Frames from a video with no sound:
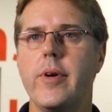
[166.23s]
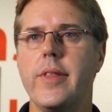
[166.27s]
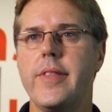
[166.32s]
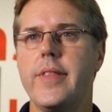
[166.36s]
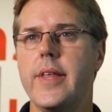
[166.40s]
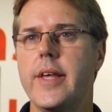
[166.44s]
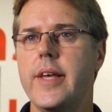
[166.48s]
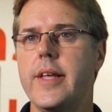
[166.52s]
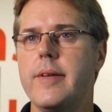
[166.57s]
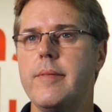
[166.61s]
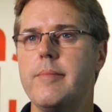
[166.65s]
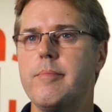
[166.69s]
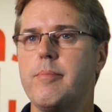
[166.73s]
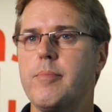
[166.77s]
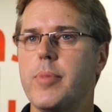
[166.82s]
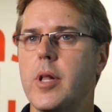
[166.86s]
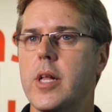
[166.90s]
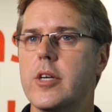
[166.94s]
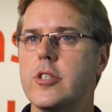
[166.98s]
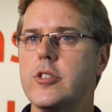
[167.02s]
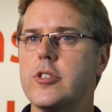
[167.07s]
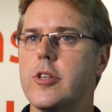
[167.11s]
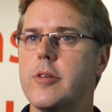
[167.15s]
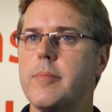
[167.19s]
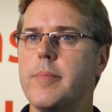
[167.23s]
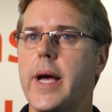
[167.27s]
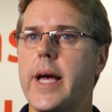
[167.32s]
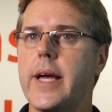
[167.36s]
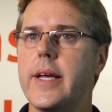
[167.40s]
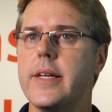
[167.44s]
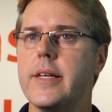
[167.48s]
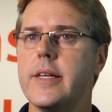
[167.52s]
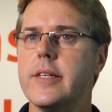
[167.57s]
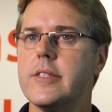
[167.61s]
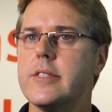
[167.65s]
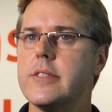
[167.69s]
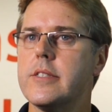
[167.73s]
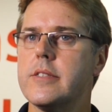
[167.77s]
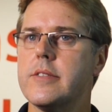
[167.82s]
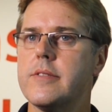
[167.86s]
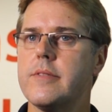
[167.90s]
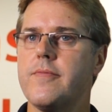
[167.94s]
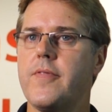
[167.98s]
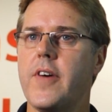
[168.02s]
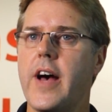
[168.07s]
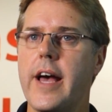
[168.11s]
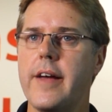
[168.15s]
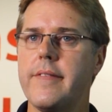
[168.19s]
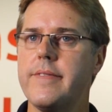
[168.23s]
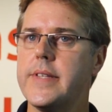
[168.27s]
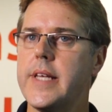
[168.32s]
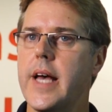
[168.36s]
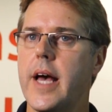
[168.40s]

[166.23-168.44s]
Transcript: within plus or minus five